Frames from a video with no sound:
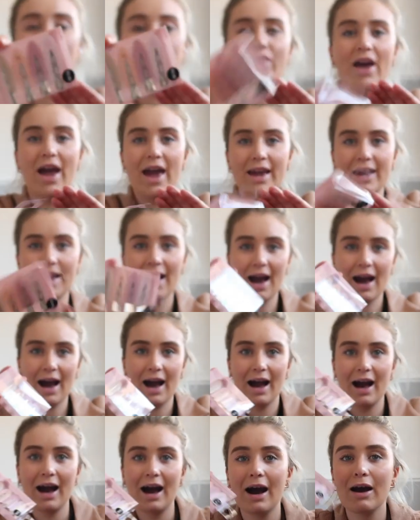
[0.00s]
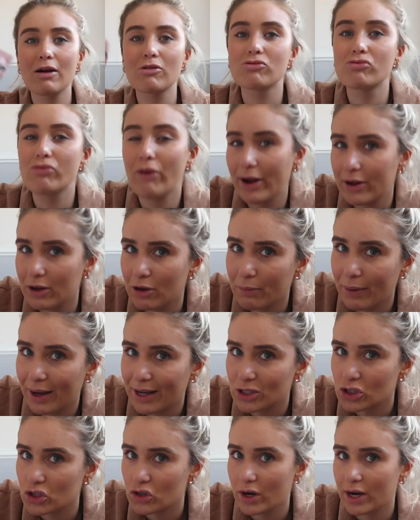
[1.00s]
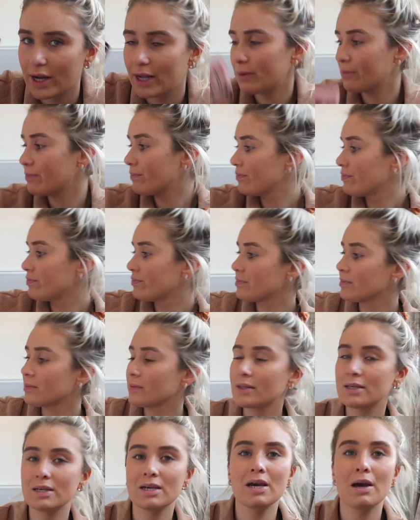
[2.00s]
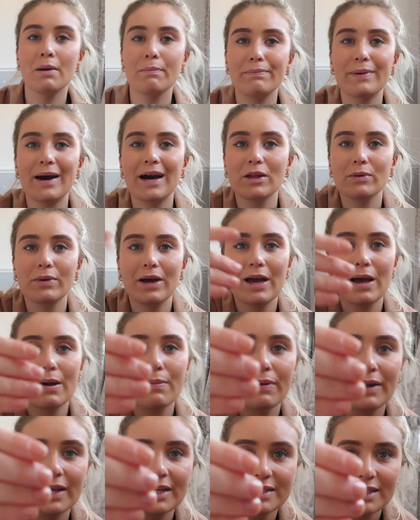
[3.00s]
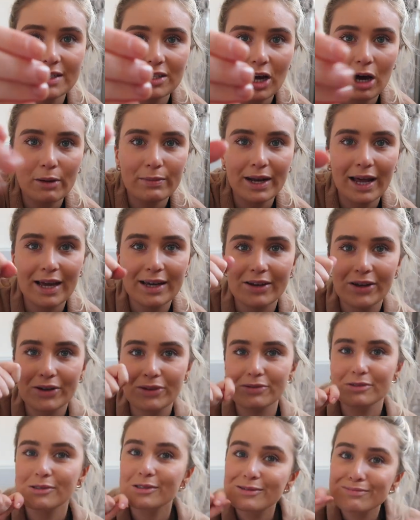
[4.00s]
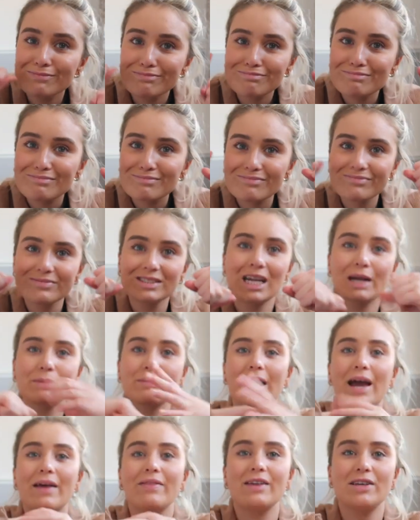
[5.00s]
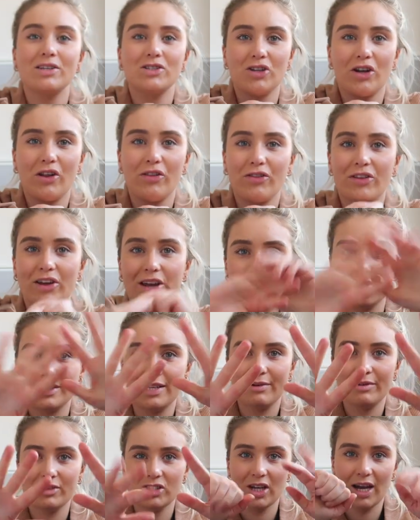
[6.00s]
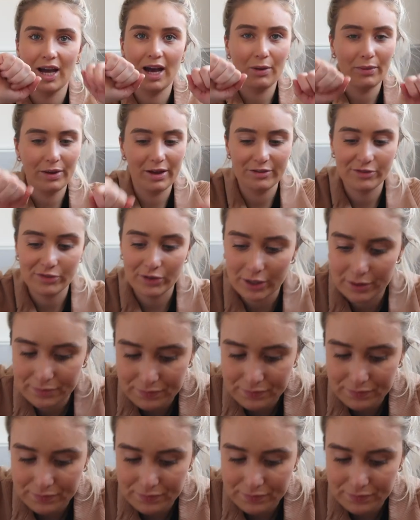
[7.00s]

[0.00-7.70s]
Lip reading: They are right up my street. By the way, please ignore my nails. I'm getting these done on Thursday, which I can't wait for.